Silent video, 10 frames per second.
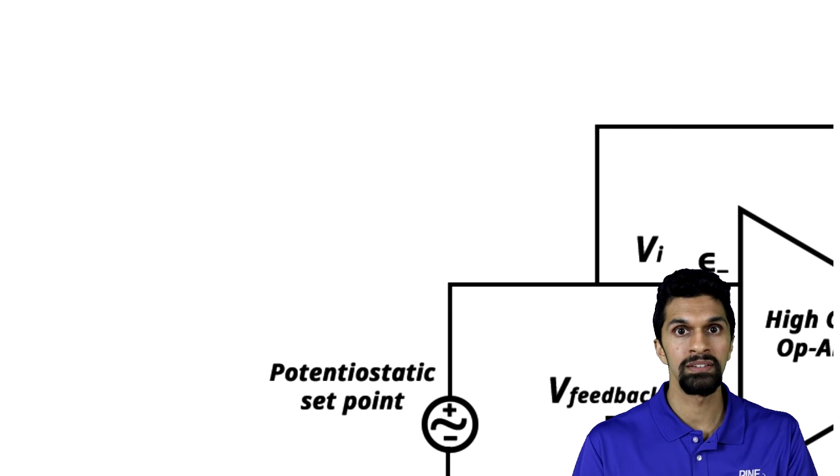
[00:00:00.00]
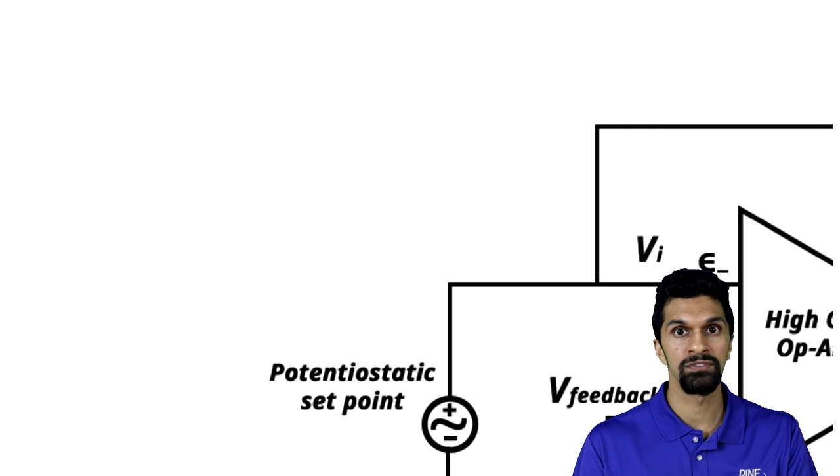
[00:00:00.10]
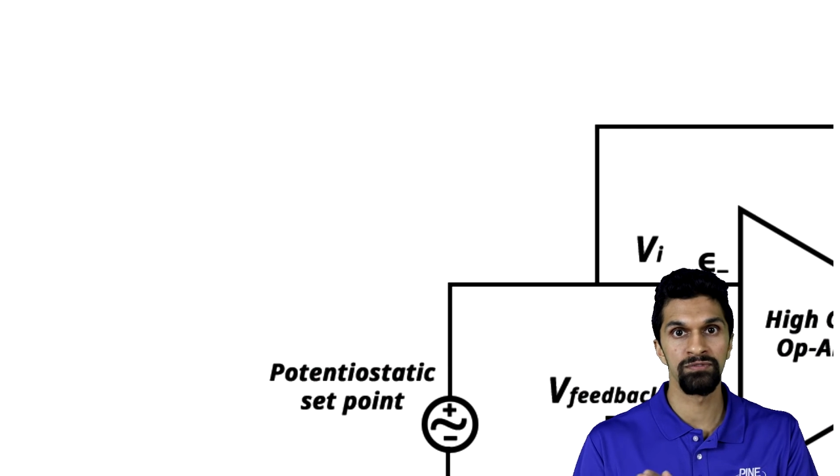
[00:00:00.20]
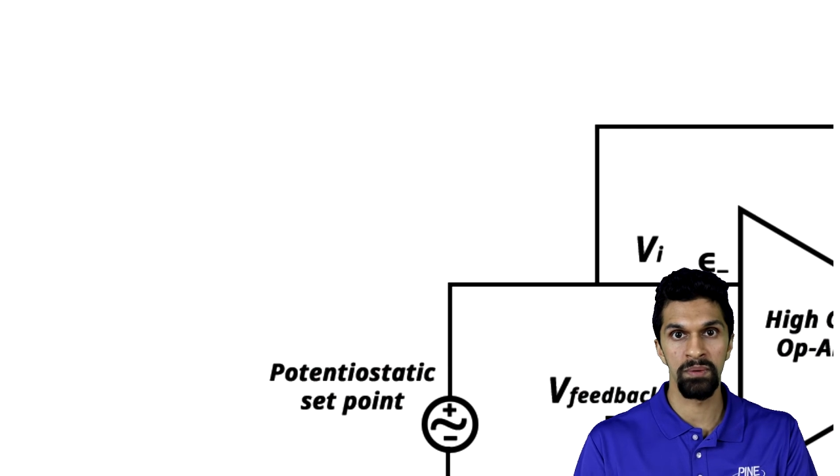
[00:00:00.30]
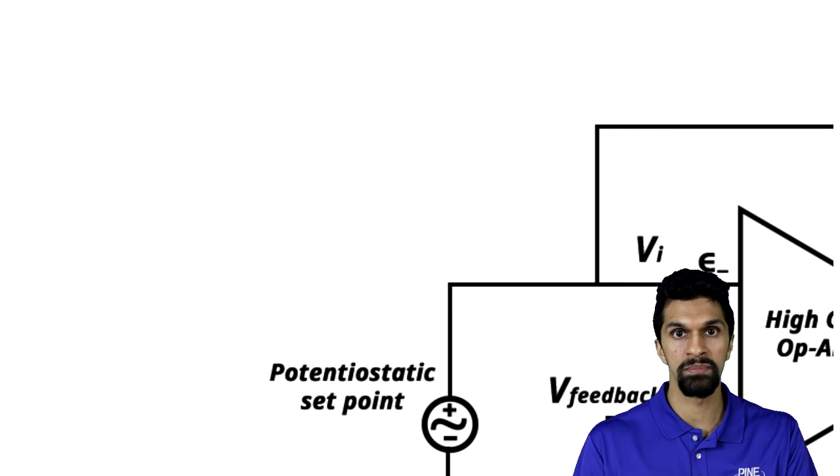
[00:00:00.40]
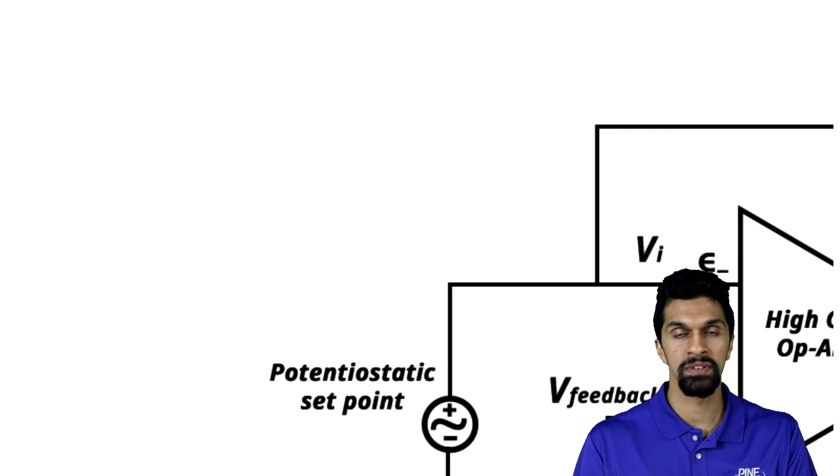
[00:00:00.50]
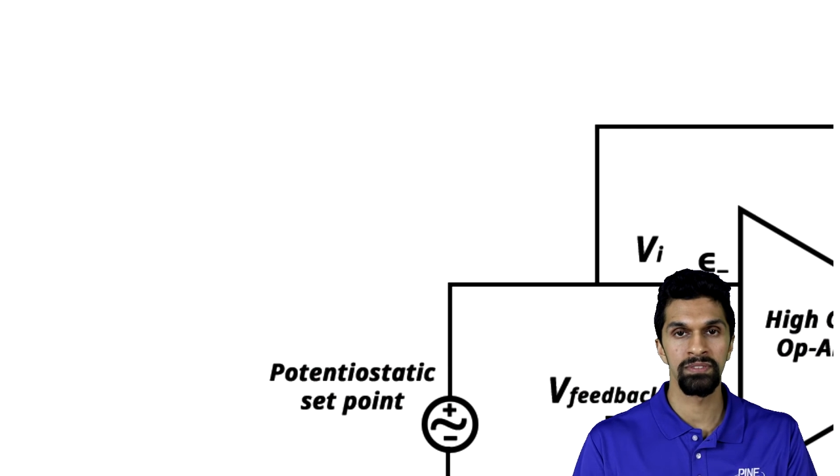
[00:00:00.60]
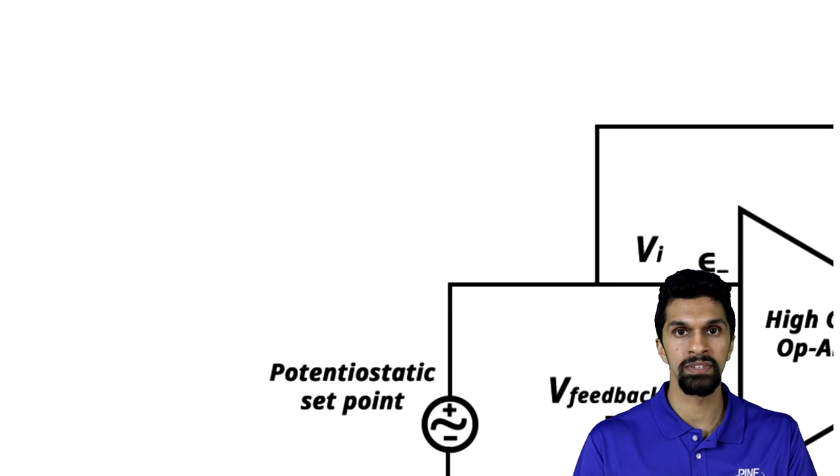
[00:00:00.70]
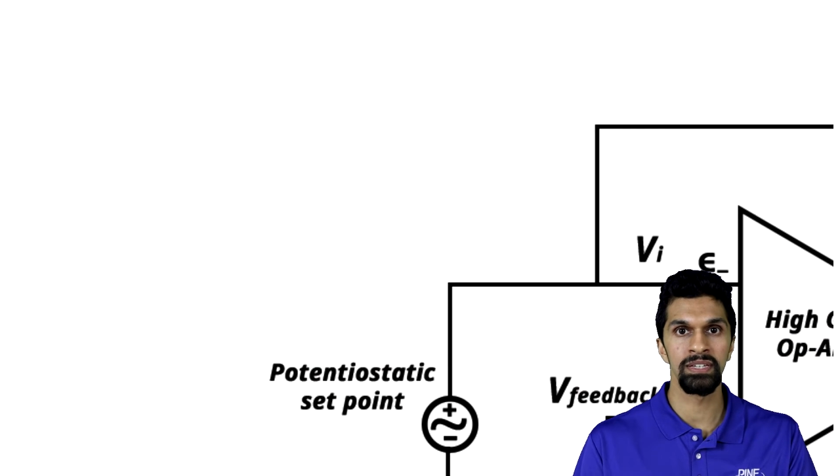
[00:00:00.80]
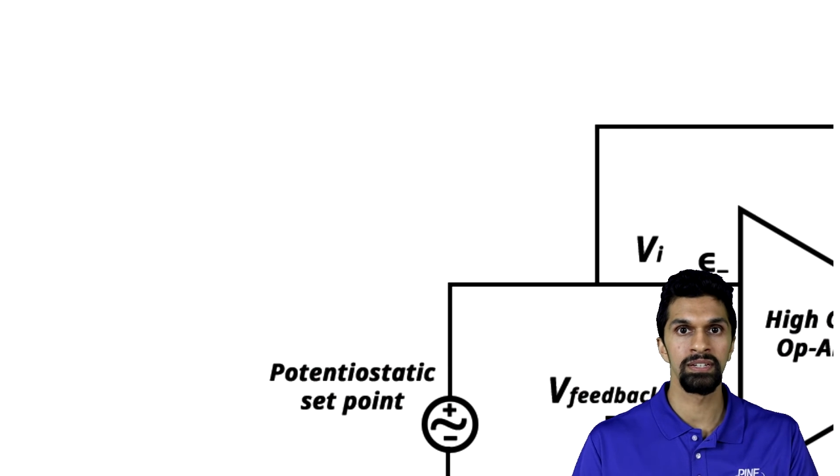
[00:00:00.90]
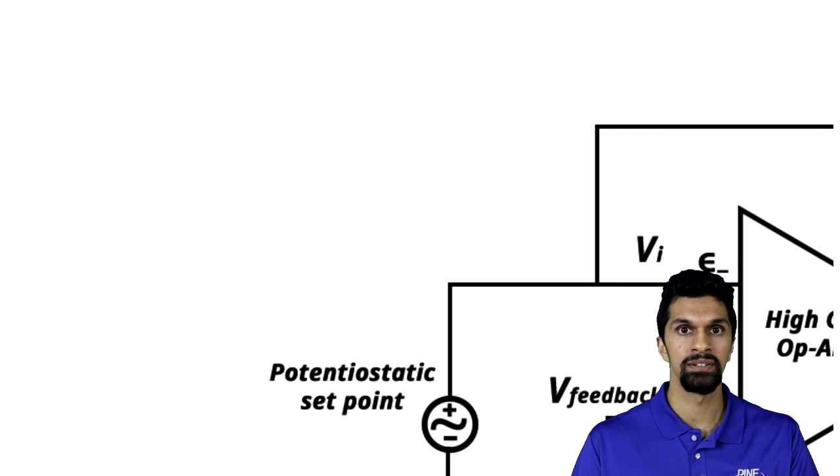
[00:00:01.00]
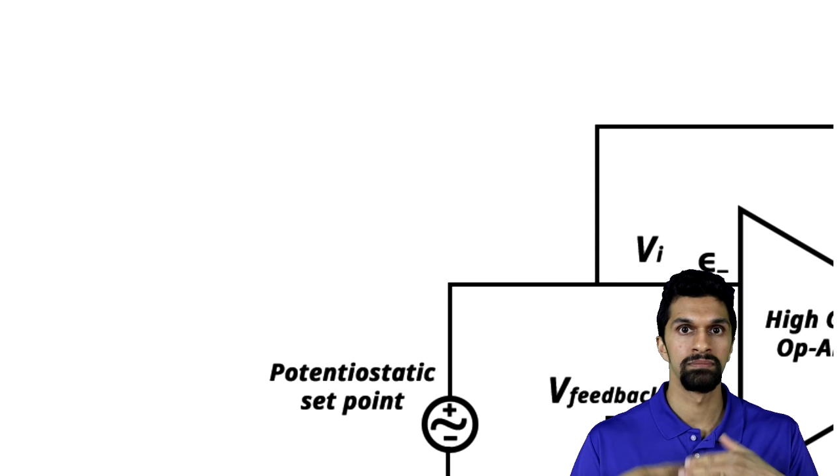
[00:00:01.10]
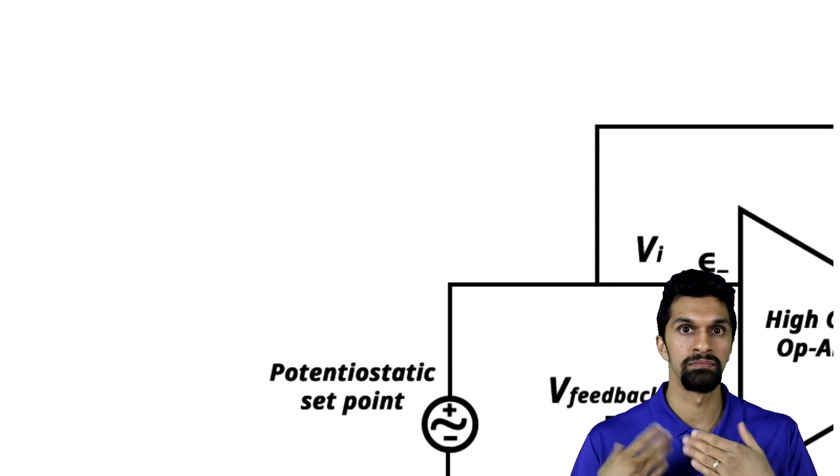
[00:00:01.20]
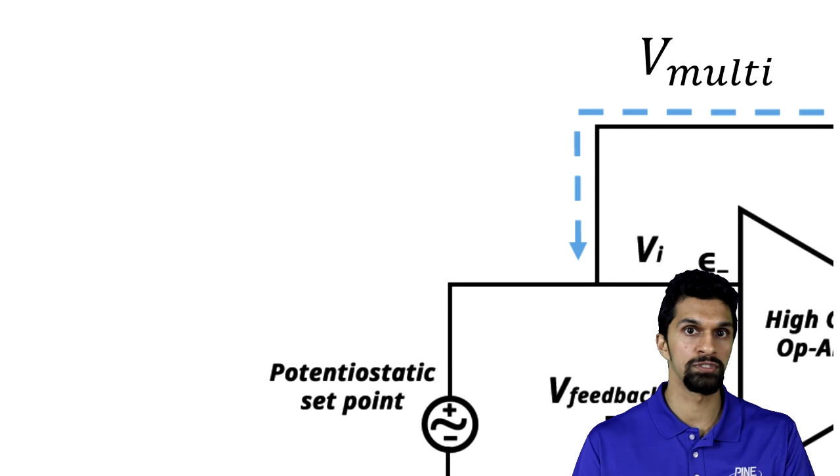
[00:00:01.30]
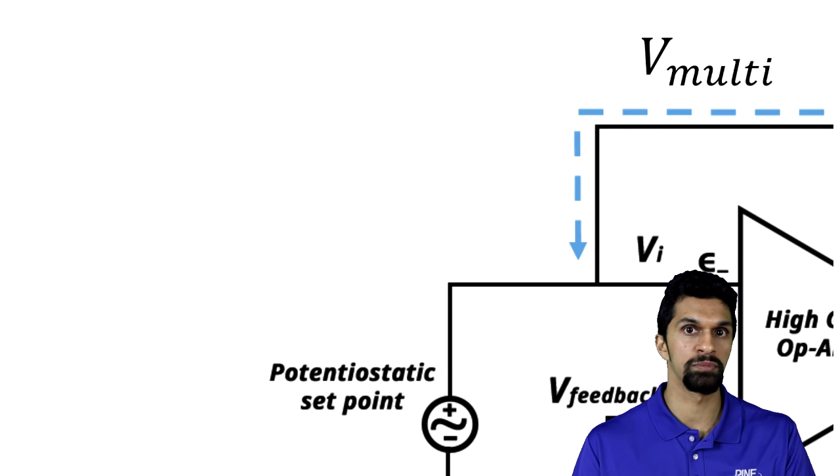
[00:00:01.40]
from the
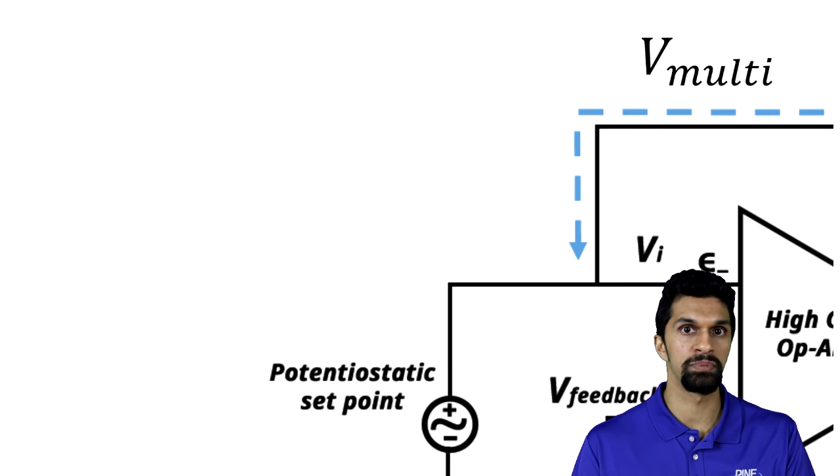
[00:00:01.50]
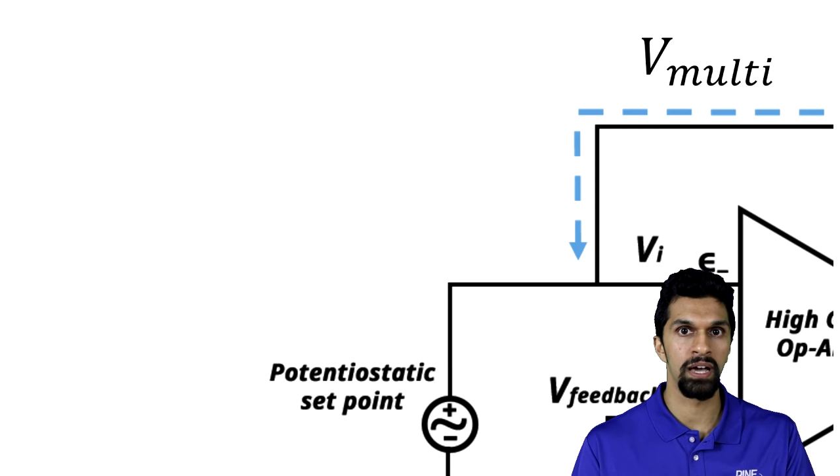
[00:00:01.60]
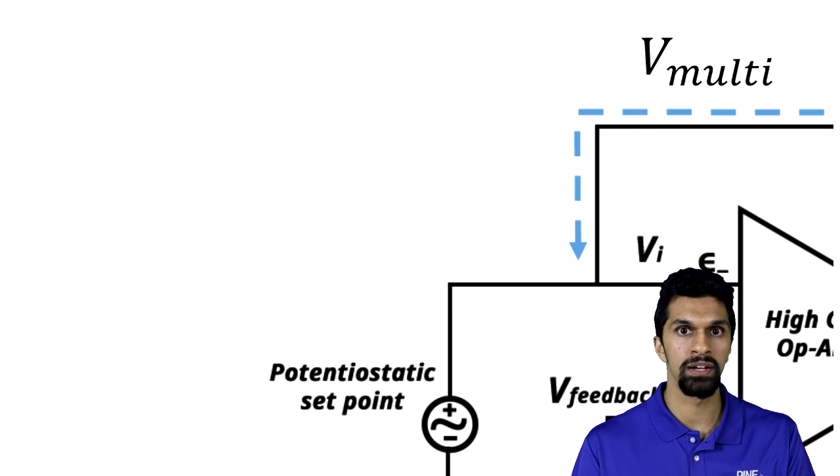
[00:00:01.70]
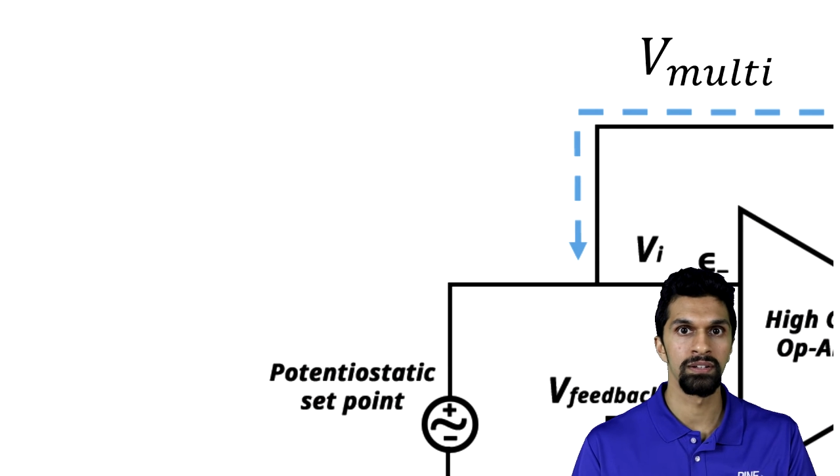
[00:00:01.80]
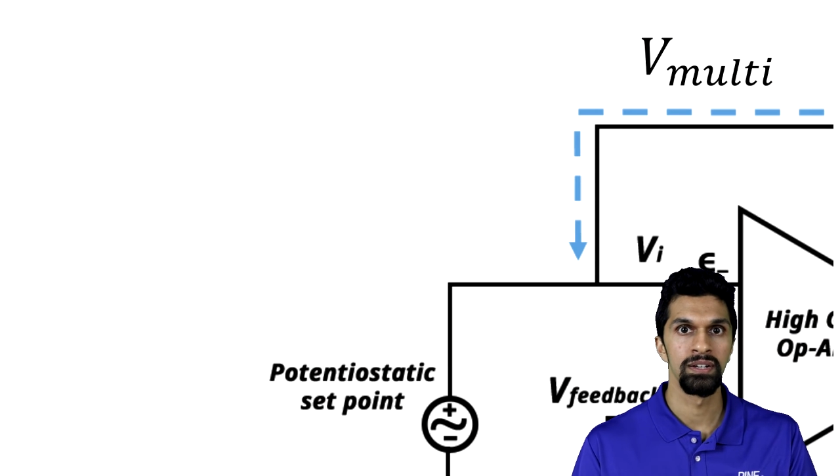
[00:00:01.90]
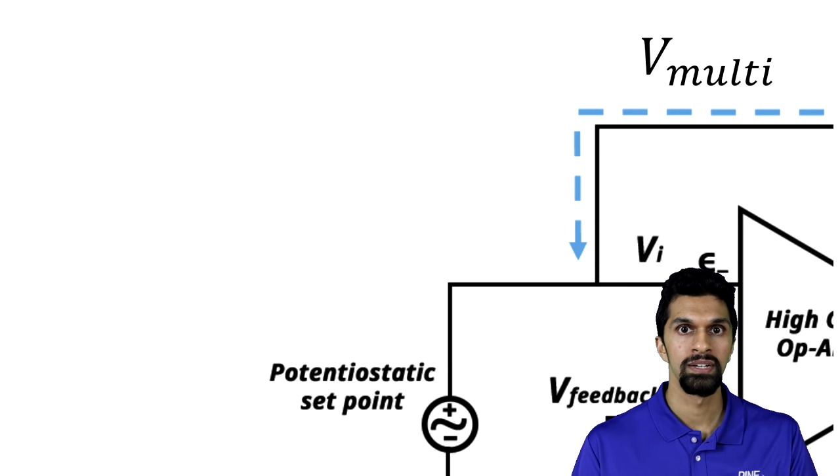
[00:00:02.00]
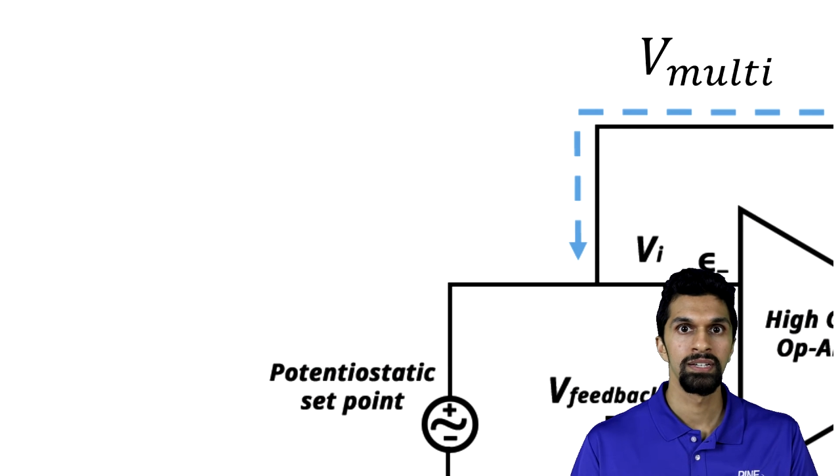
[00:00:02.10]
multiplier